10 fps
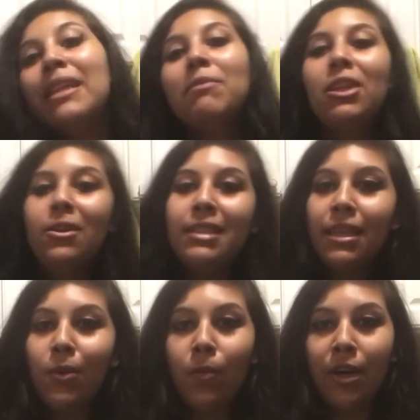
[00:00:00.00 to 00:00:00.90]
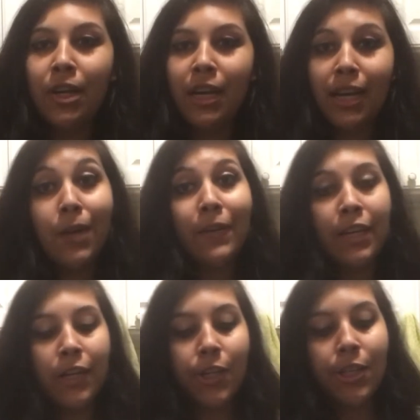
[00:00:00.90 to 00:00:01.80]
I'm gonna go take the water I got
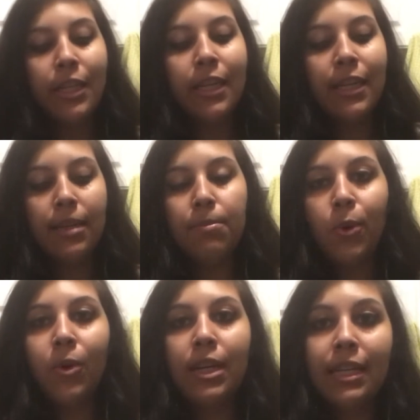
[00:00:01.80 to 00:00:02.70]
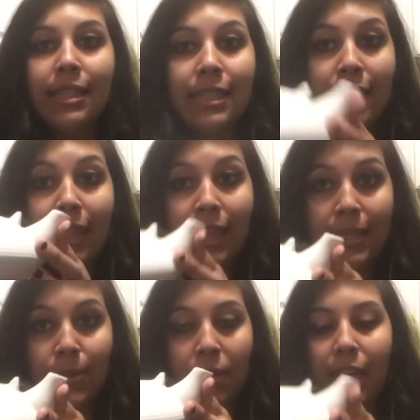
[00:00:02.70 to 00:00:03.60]
ready earlier and pour it into
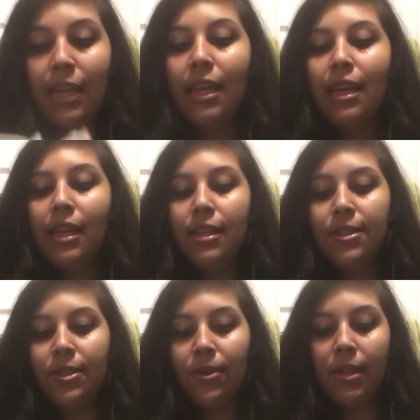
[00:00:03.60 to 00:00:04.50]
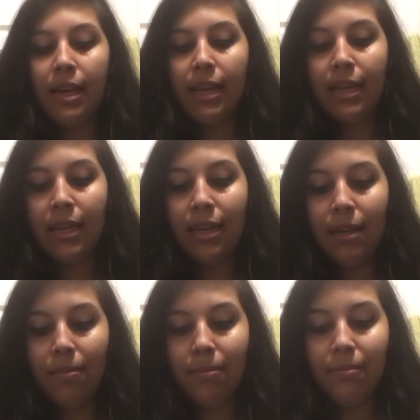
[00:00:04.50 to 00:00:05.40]
this one, so that
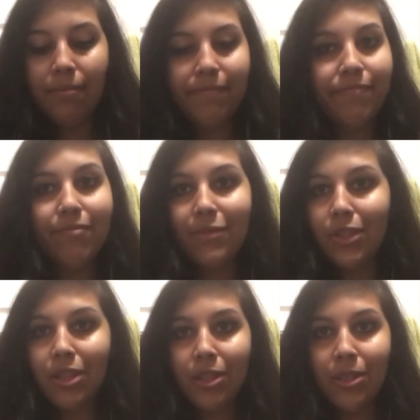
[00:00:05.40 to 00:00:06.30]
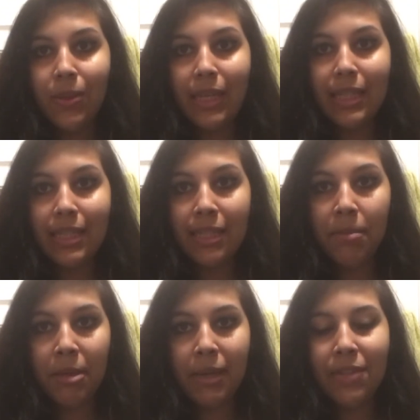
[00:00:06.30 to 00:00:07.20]
it starts doing its
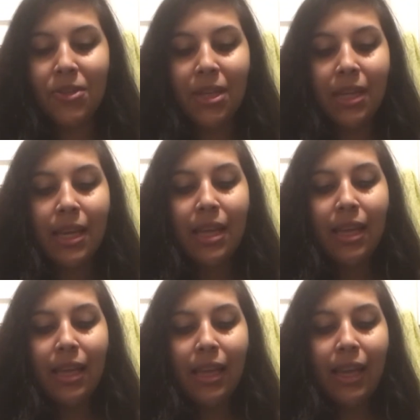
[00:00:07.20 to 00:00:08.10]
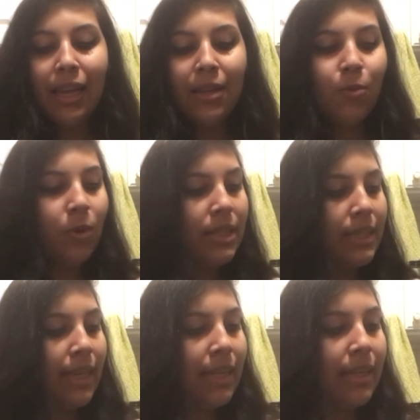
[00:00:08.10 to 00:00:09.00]
steeping magic. And once
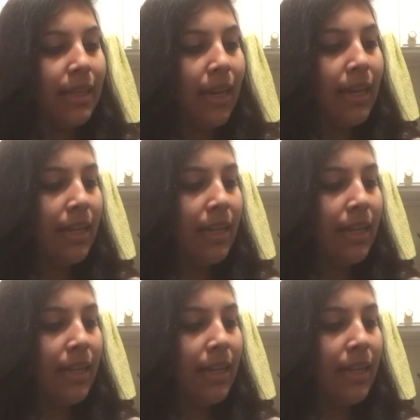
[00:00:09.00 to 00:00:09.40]
I get